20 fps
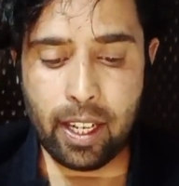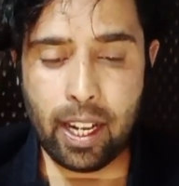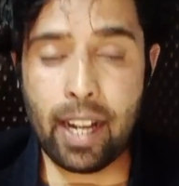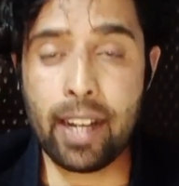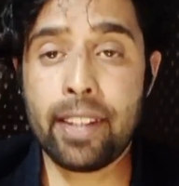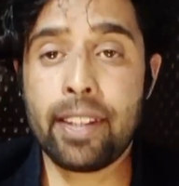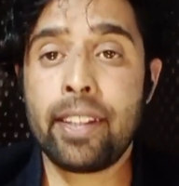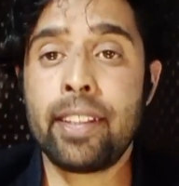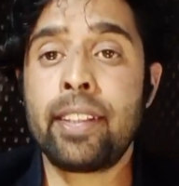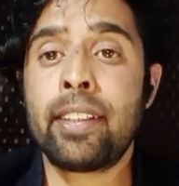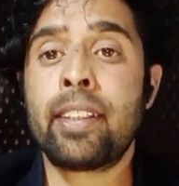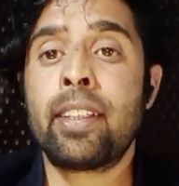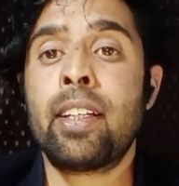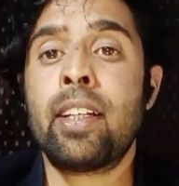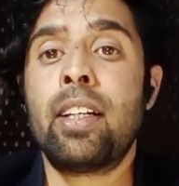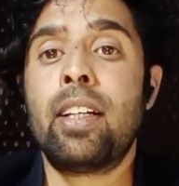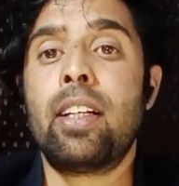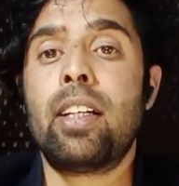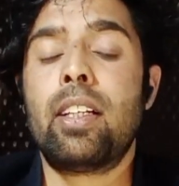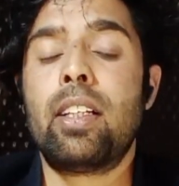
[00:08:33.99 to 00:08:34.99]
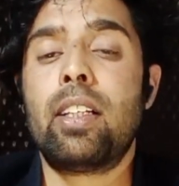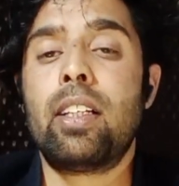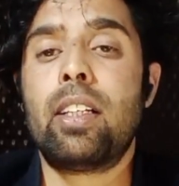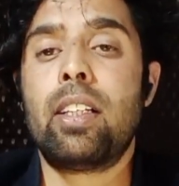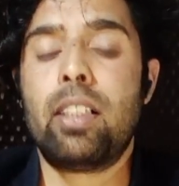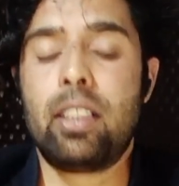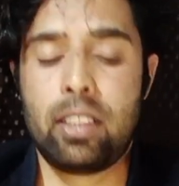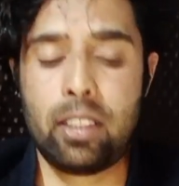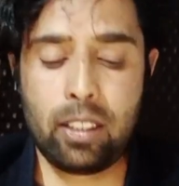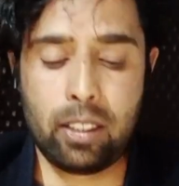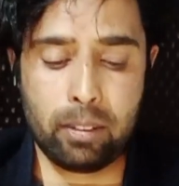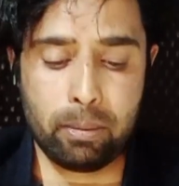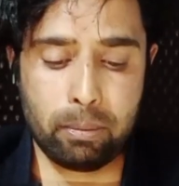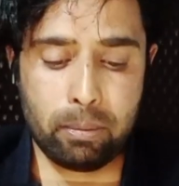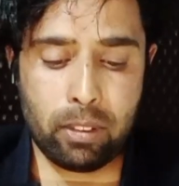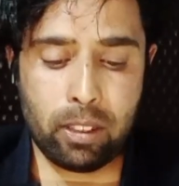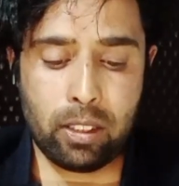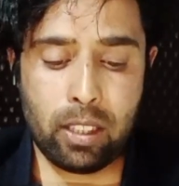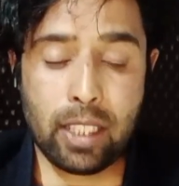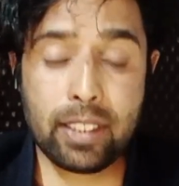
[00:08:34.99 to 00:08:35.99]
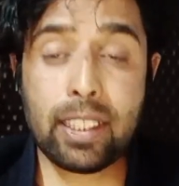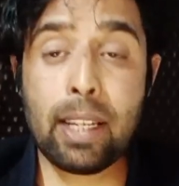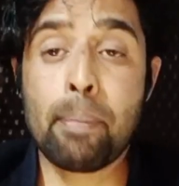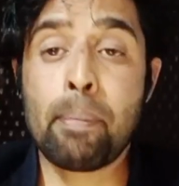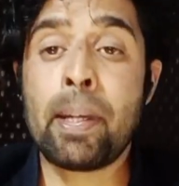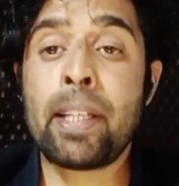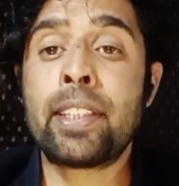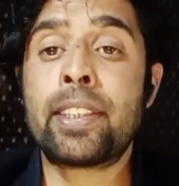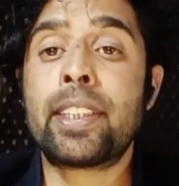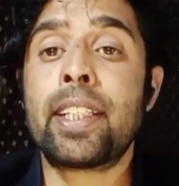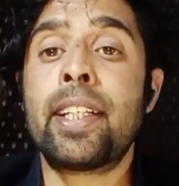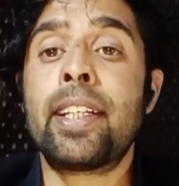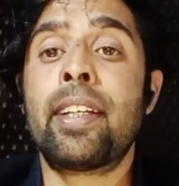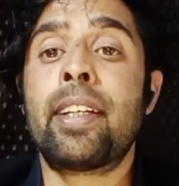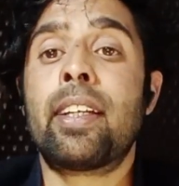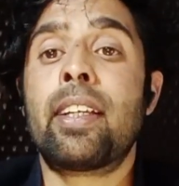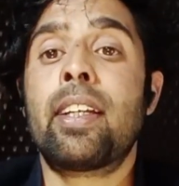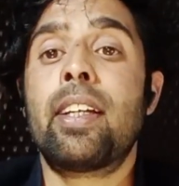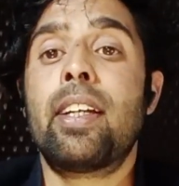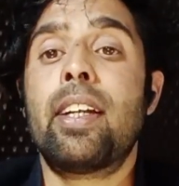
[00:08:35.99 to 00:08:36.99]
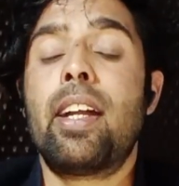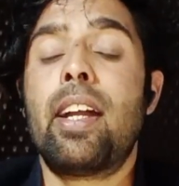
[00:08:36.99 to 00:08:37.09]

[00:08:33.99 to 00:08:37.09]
And then as I mentioned,